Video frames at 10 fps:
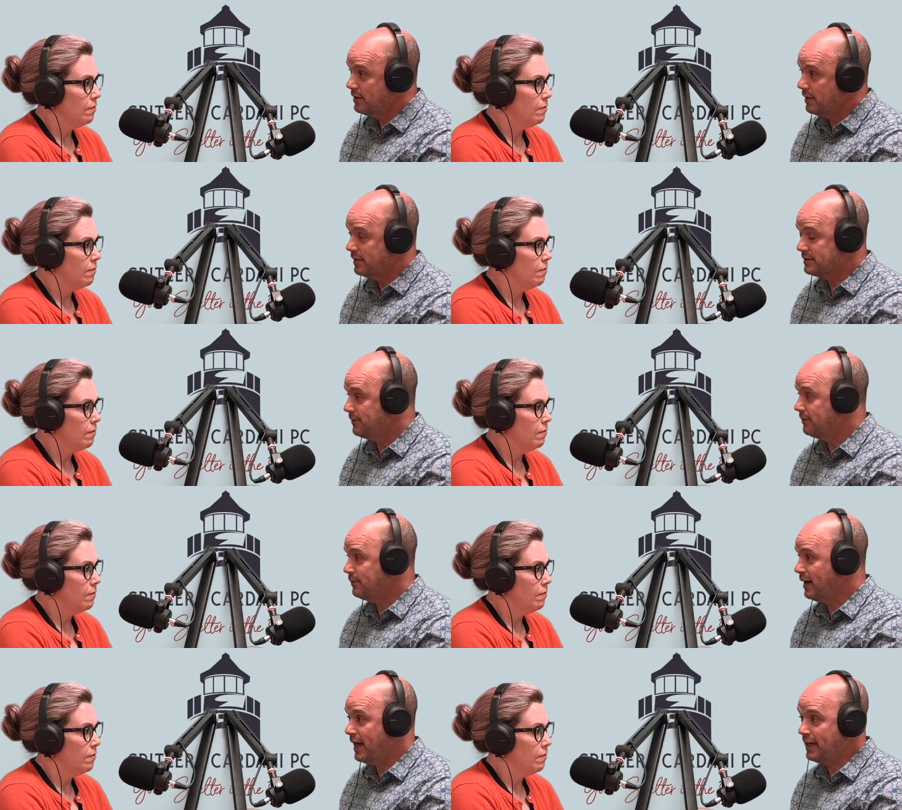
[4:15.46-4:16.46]
Speaker 1: and some
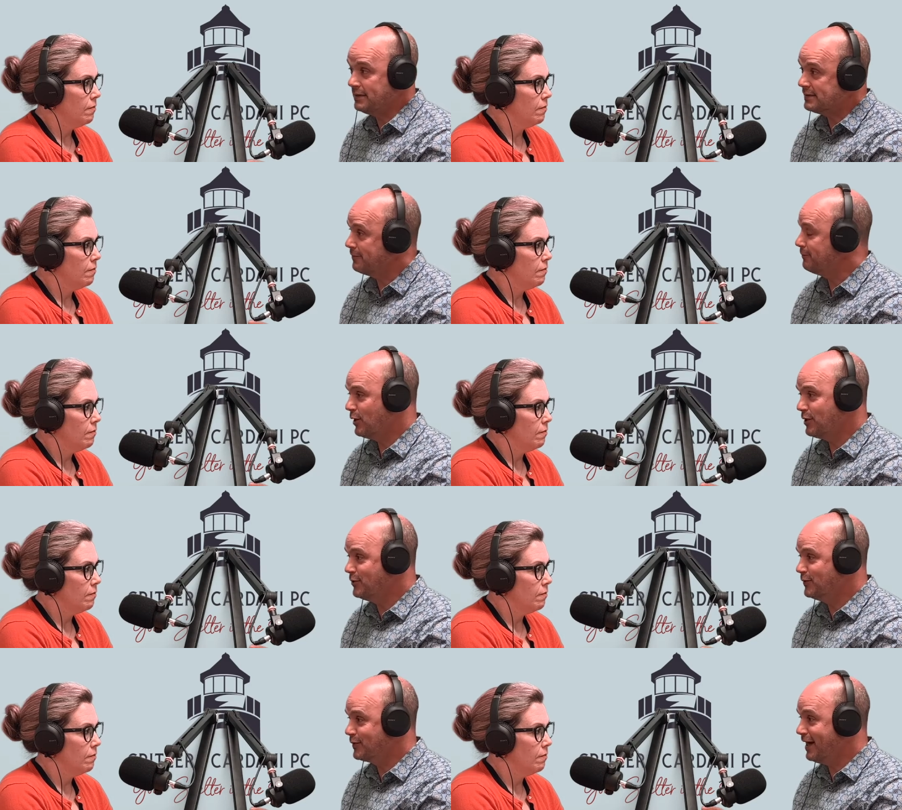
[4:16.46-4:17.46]
by some
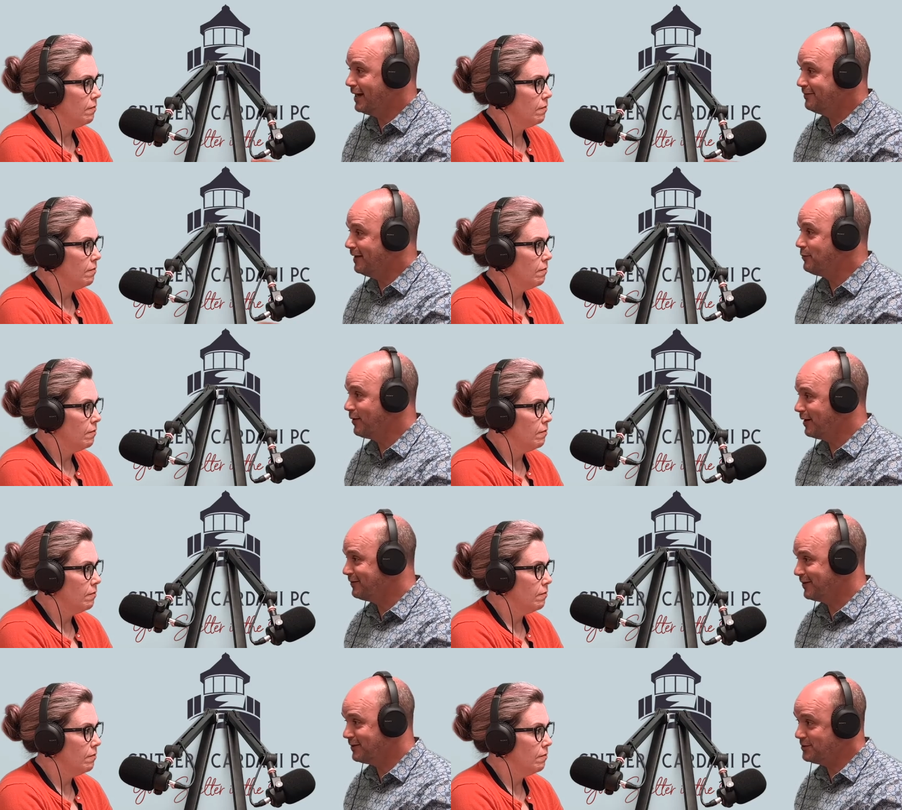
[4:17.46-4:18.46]
miracle of God, February
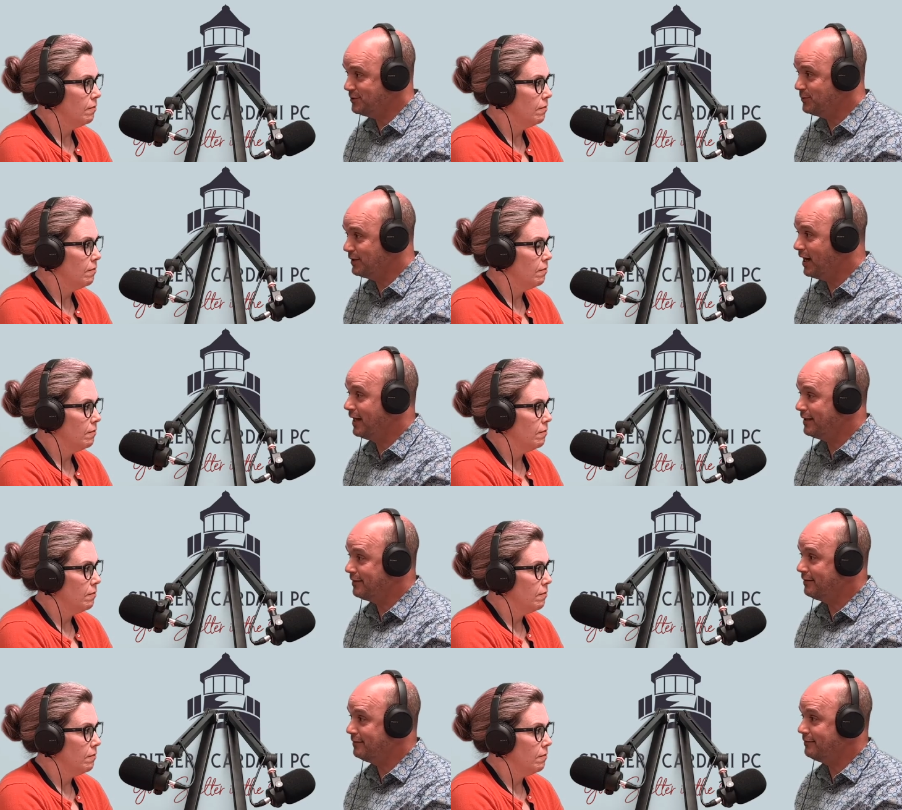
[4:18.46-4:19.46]
first, you got
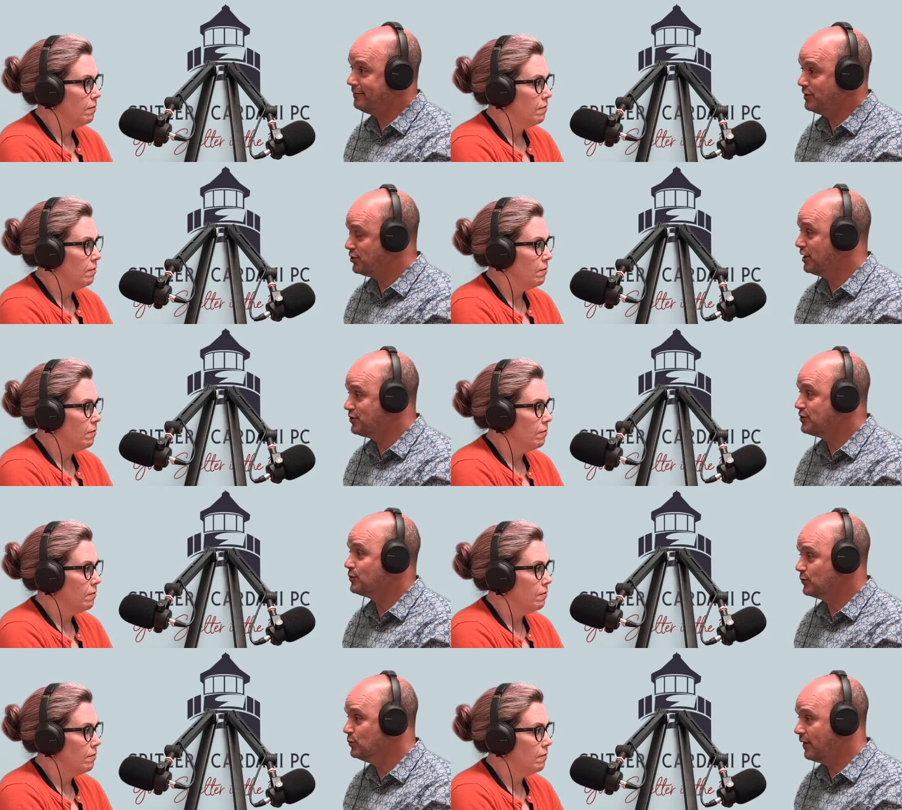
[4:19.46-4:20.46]
the judge to
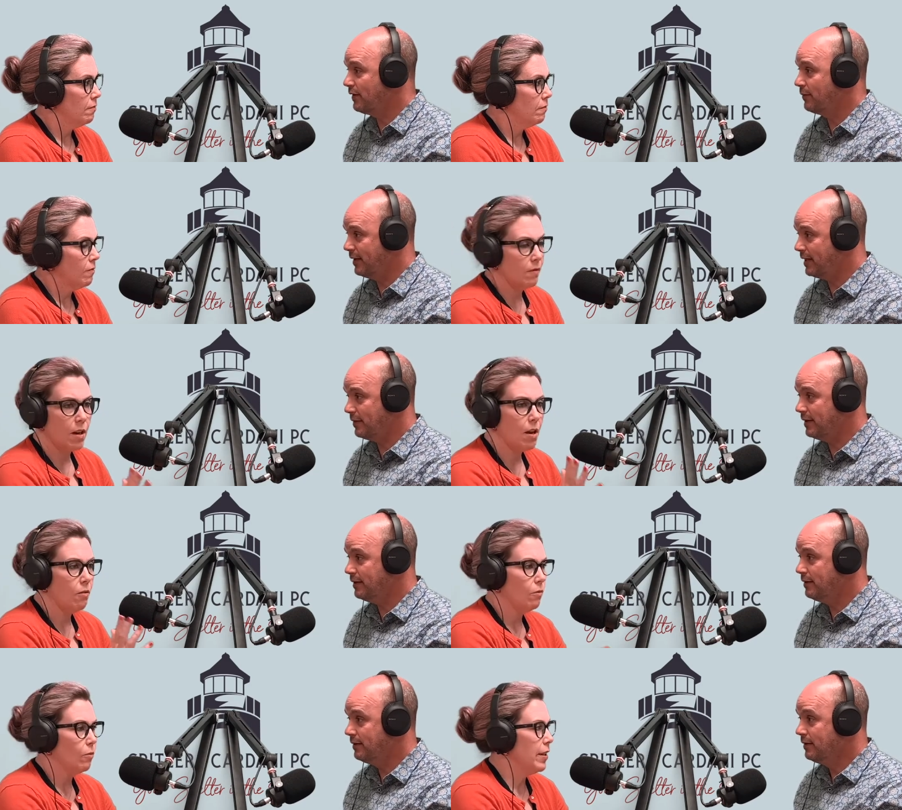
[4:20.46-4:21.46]
rule on the abandonment.
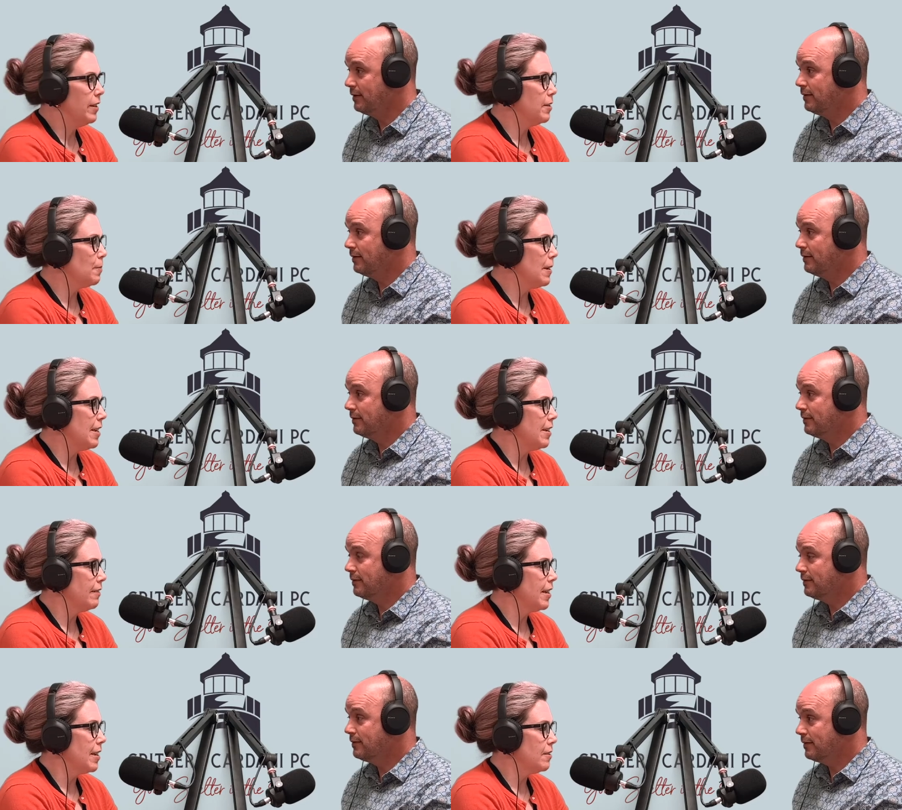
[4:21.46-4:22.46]
Speaker 2: Oh, we had speedy,
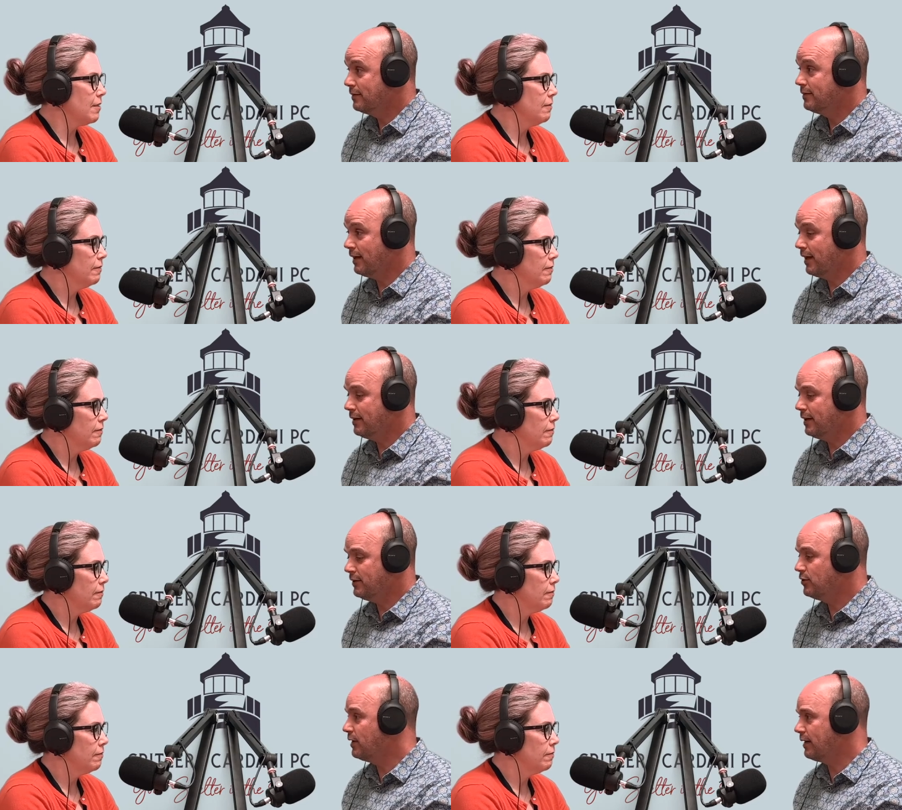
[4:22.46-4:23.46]
yes.
Speaker 1: Yeah,
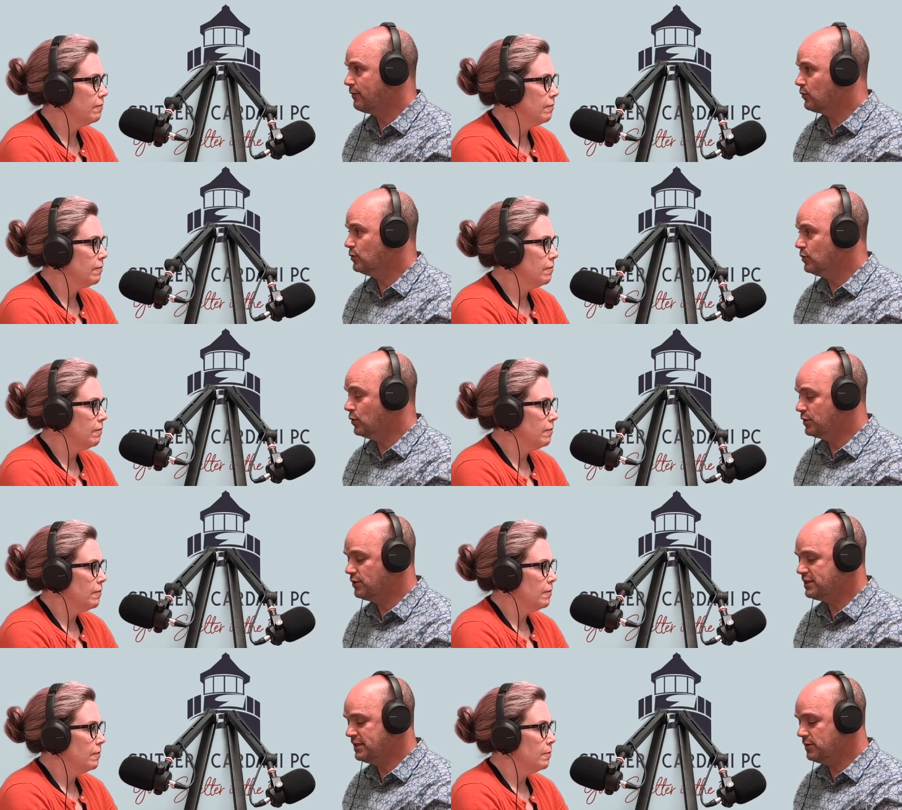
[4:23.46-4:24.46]
and you got him to rule.
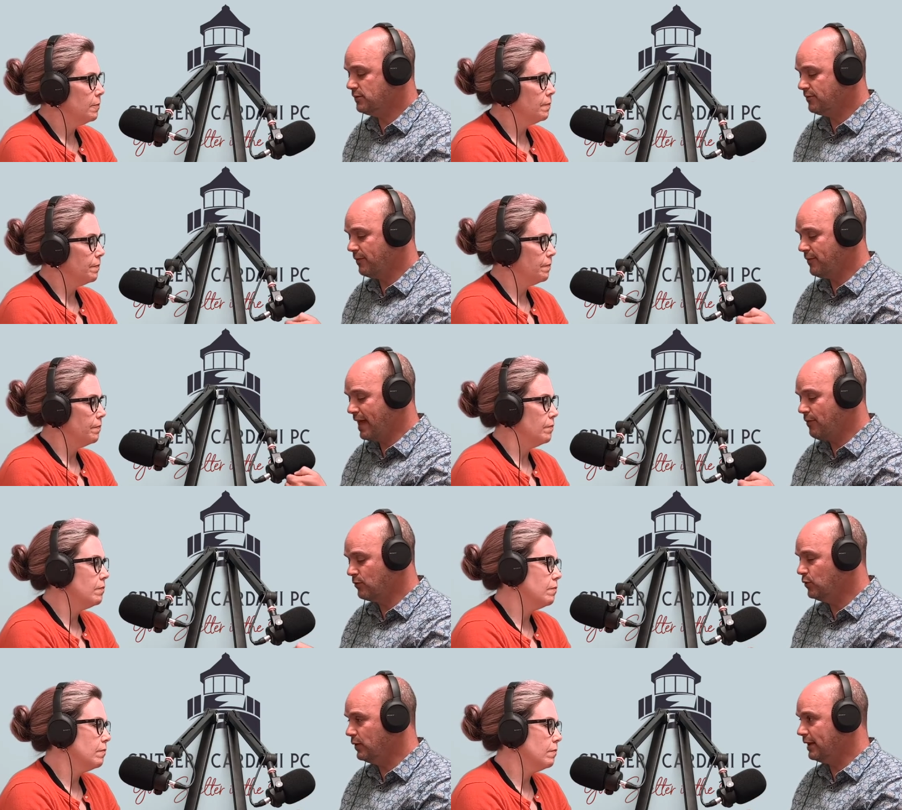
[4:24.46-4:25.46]
You still, from that
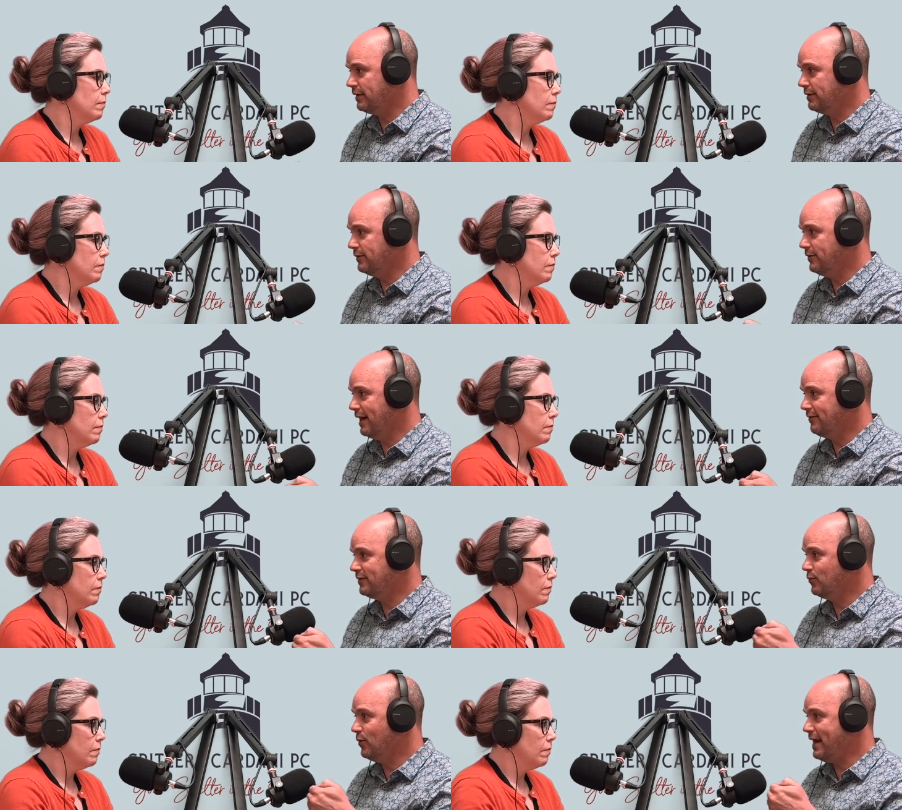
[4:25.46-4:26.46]
ruling, you have
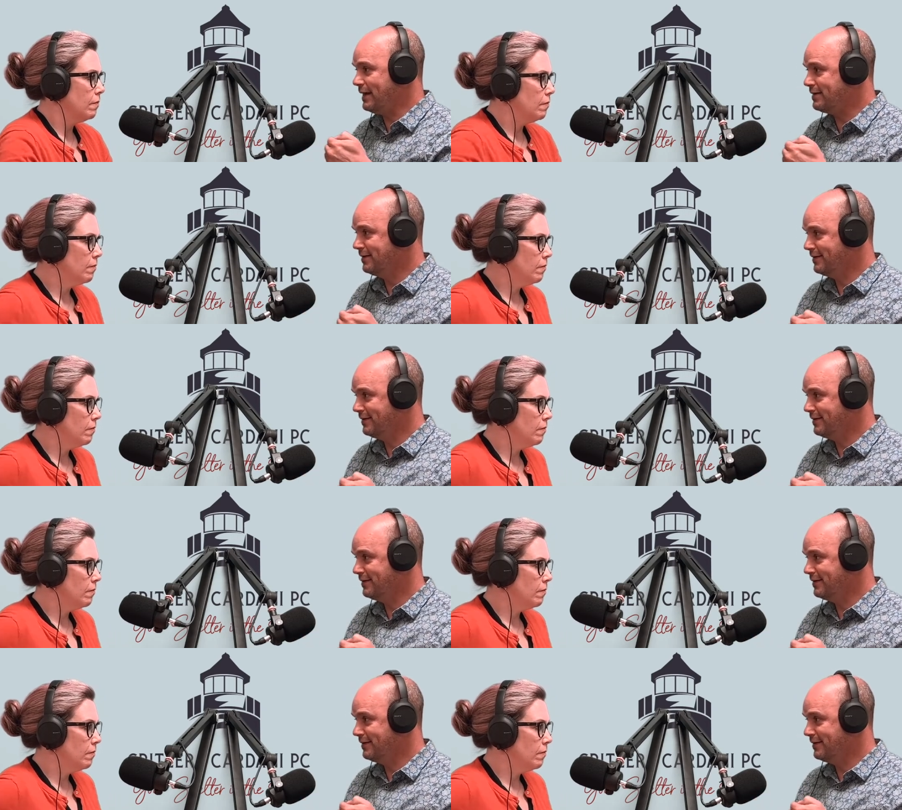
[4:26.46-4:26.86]
to wait